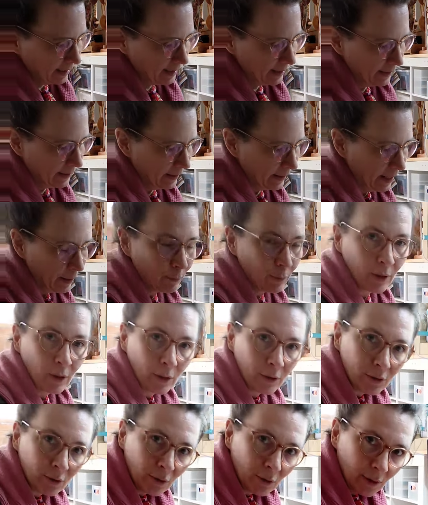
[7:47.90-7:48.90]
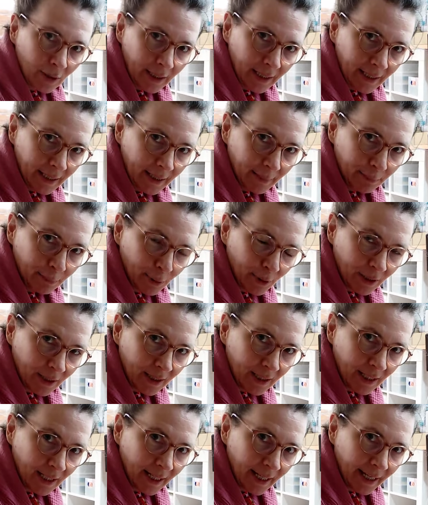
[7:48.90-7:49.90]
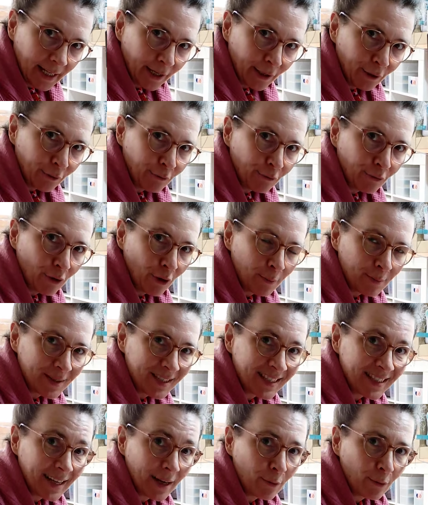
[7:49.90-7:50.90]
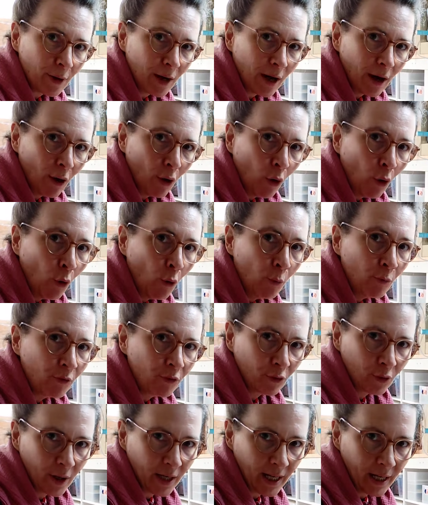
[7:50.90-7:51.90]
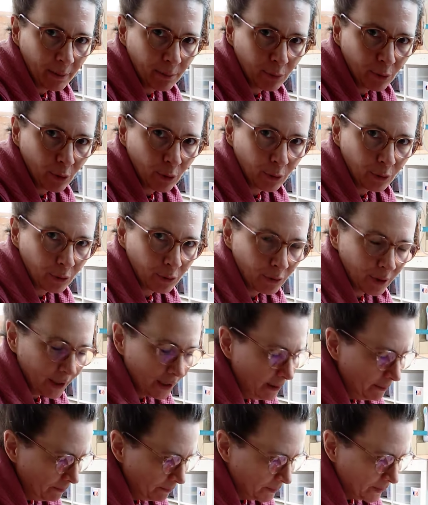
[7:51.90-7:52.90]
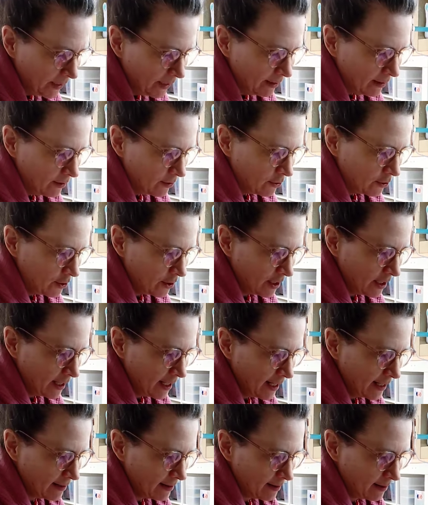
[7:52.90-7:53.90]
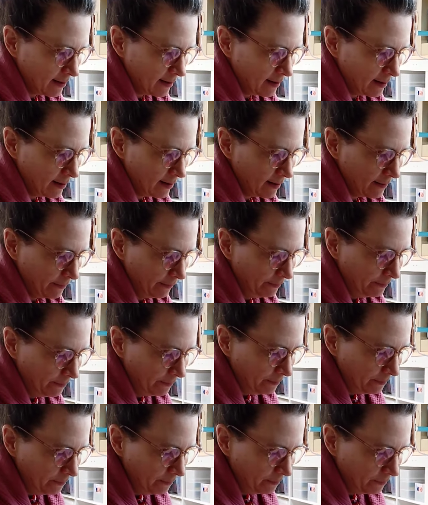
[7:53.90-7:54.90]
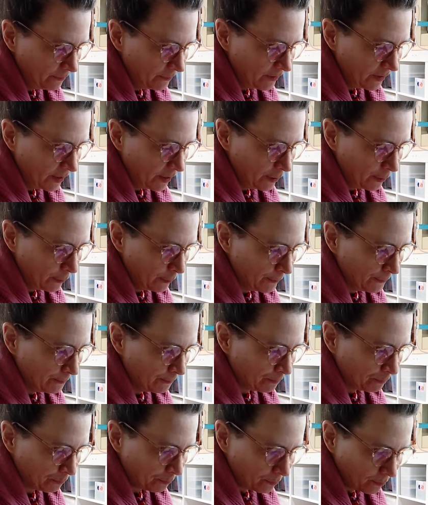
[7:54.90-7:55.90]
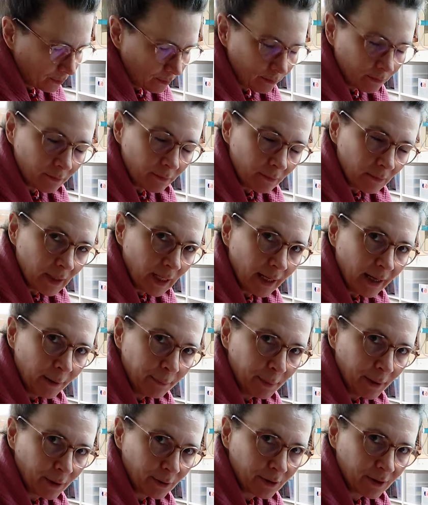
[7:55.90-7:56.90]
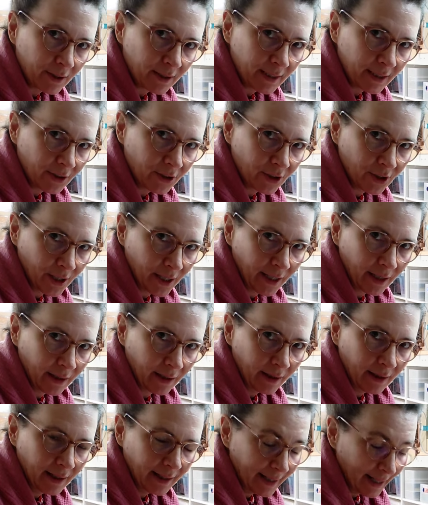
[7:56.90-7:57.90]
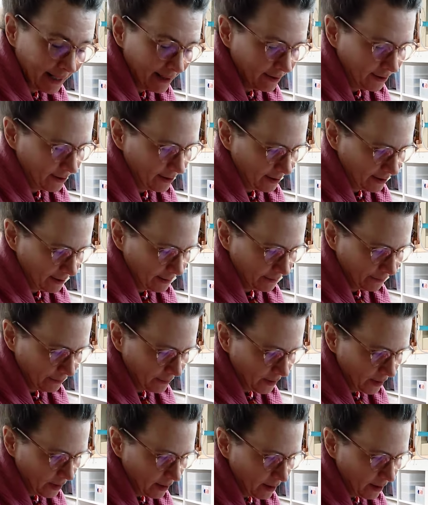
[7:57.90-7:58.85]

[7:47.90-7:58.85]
I will also put the link from Sarah Homefrey Embroidery. She has a video about stitching letters.